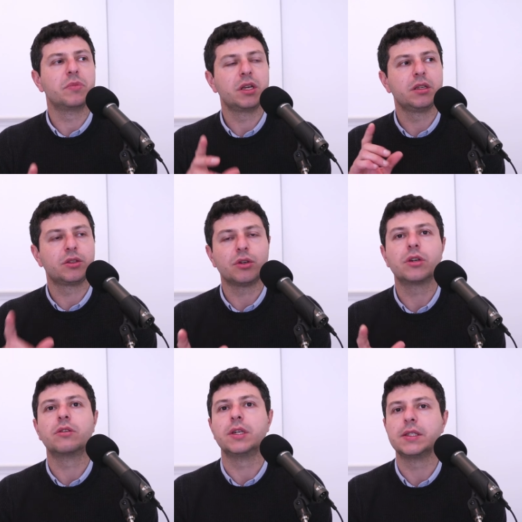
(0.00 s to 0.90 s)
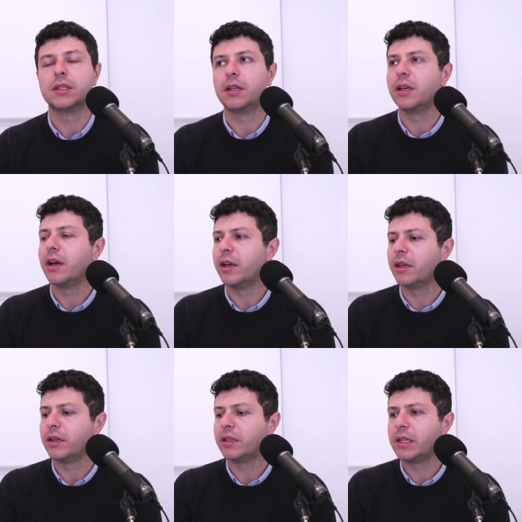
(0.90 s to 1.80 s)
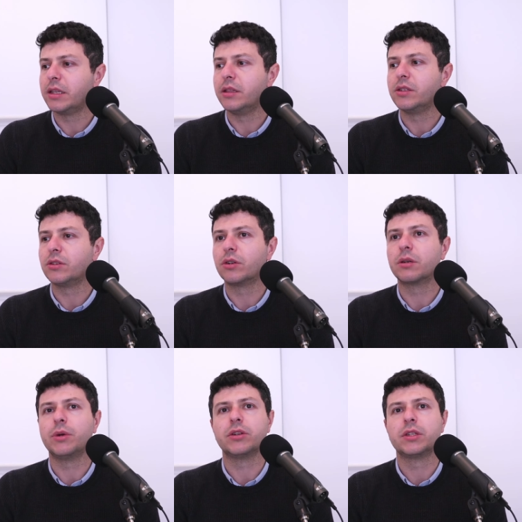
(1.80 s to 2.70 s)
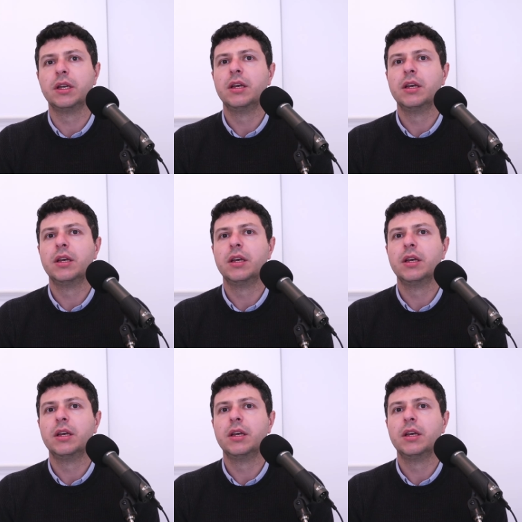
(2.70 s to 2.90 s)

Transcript: in a talk recently i attended this talk about